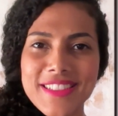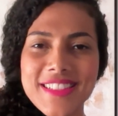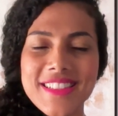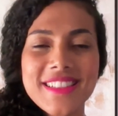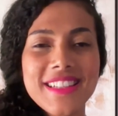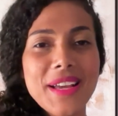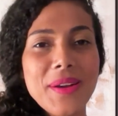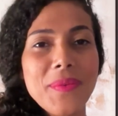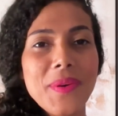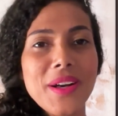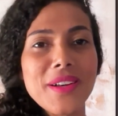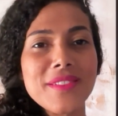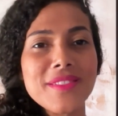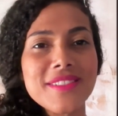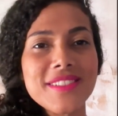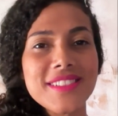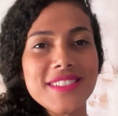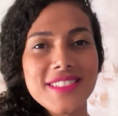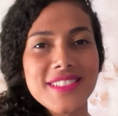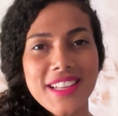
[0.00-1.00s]
Stay
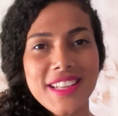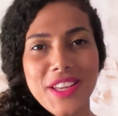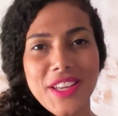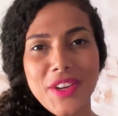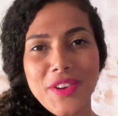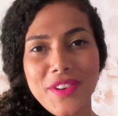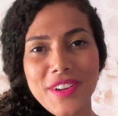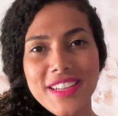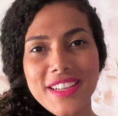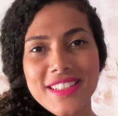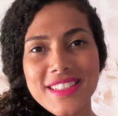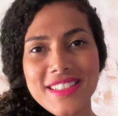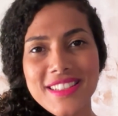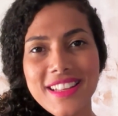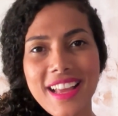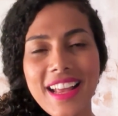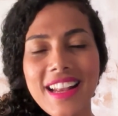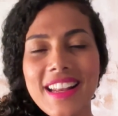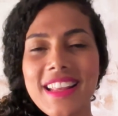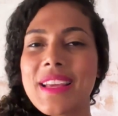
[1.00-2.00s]
well, stay curious,
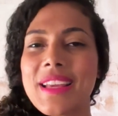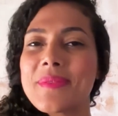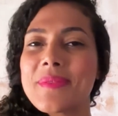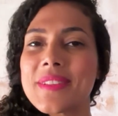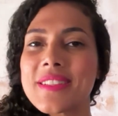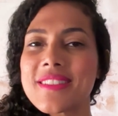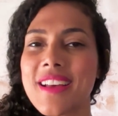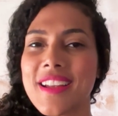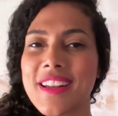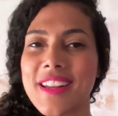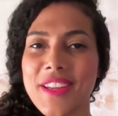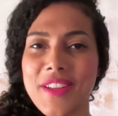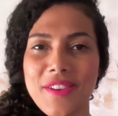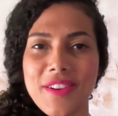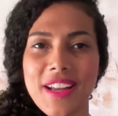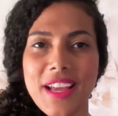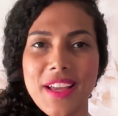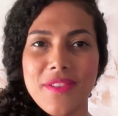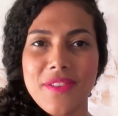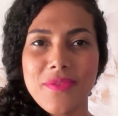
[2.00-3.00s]
and keep designing your
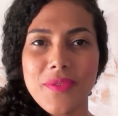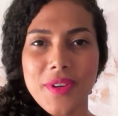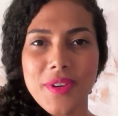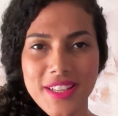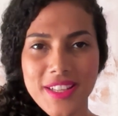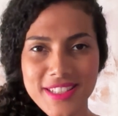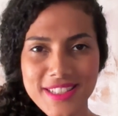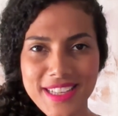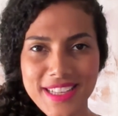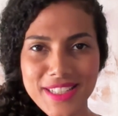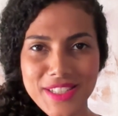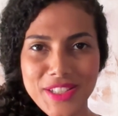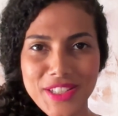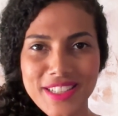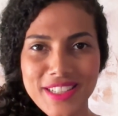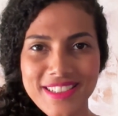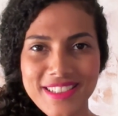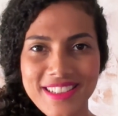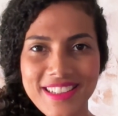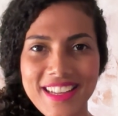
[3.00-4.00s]
life with
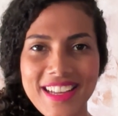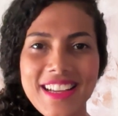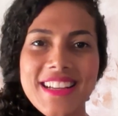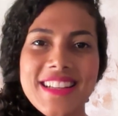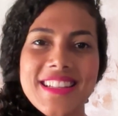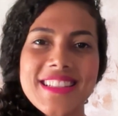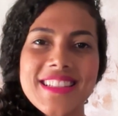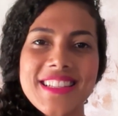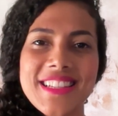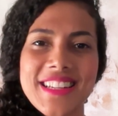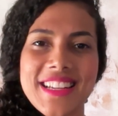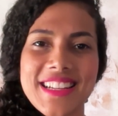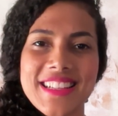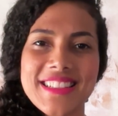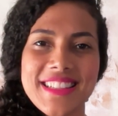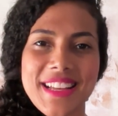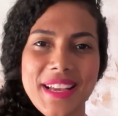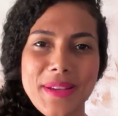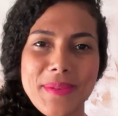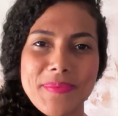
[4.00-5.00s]
intention. See you next
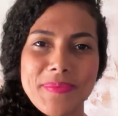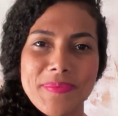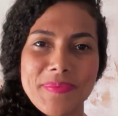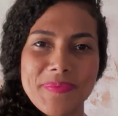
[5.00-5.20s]
time.